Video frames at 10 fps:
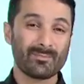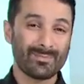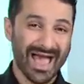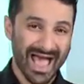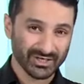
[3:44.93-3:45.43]

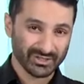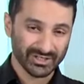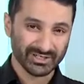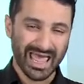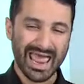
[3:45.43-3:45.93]

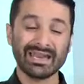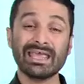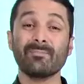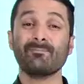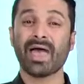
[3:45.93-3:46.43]
passionate, and
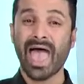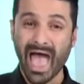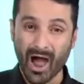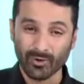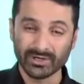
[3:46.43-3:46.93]

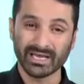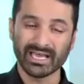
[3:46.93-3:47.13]
empowered